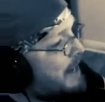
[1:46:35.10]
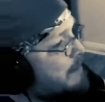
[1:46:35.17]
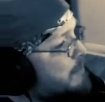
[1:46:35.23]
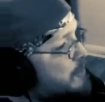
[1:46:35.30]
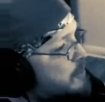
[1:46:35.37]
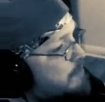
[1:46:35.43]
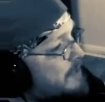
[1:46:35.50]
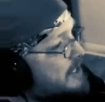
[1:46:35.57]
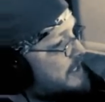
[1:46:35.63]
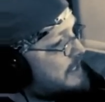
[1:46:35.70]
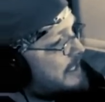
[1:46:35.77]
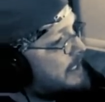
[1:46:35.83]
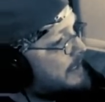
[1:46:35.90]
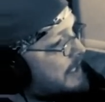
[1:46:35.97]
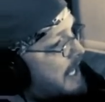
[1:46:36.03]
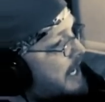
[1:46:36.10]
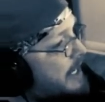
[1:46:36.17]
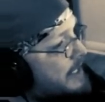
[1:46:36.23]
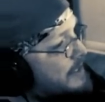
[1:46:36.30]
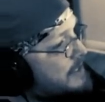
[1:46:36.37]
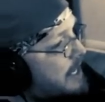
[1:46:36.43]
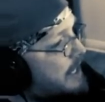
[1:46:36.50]
mammals, but sea
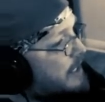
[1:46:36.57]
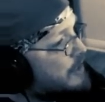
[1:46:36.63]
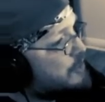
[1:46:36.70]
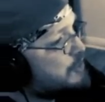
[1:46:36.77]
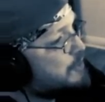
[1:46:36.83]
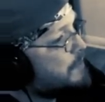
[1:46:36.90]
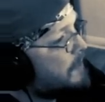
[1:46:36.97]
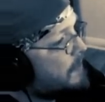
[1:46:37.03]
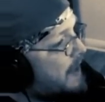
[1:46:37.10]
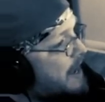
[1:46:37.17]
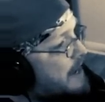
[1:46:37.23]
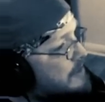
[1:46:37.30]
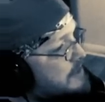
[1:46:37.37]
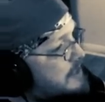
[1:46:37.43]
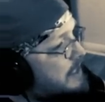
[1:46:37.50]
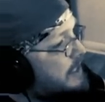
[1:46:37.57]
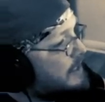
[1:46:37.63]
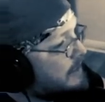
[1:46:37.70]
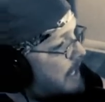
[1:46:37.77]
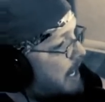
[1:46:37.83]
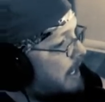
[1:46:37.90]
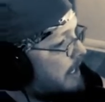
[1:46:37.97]
lions I could do without
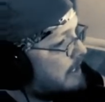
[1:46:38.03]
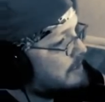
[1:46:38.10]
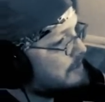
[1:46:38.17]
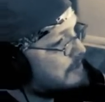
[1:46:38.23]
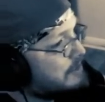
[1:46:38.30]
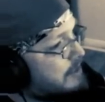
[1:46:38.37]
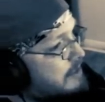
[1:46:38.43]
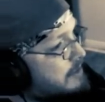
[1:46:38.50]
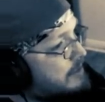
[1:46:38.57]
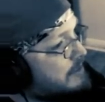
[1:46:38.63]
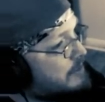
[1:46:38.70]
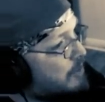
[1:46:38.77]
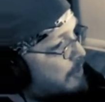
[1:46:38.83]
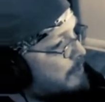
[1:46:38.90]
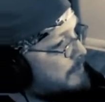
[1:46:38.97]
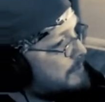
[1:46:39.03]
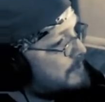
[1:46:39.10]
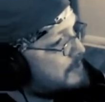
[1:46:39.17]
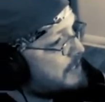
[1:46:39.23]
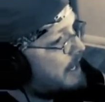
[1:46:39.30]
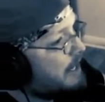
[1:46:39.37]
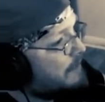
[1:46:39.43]
sea lions. Don't
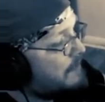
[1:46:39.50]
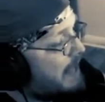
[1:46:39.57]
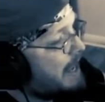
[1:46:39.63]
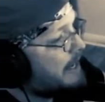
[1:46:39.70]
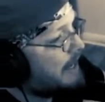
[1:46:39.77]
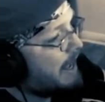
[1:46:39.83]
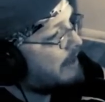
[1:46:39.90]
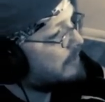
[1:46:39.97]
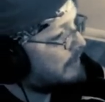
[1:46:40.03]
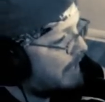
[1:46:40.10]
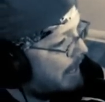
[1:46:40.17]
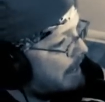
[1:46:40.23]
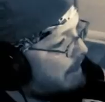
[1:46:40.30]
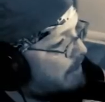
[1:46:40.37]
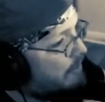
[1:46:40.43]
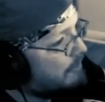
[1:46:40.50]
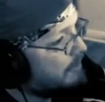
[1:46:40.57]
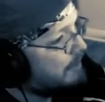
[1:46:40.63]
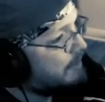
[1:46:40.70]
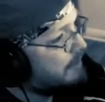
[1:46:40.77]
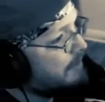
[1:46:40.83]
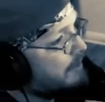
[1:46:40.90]
say that out
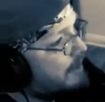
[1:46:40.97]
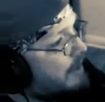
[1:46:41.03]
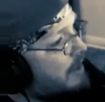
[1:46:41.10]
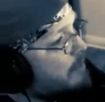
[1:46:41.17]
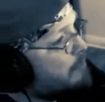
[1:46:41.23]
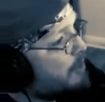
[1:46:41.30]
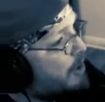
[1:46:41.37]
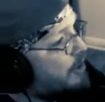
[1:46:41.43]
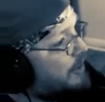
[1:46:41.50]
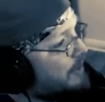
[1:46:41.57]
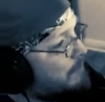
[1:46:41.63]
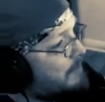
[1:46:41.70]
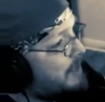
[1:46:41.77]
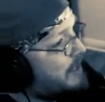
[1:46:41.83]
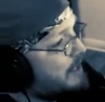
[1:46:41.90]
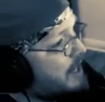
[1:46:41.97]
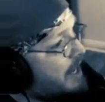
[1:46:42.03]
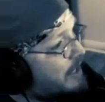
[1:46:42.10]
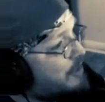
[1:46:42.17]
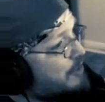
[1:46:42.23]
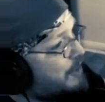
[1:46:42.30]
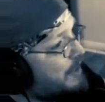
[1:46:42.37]
loud. Pardon me,
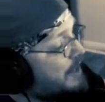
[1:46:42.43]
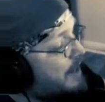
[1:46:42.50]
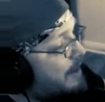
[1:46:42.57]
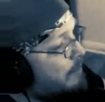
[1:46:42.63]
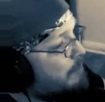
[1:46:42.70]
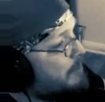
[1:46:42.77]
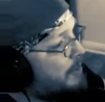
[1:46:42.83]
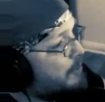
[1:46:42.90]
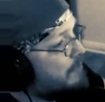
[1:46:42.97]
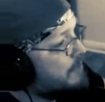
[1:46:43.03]
I couldn't help but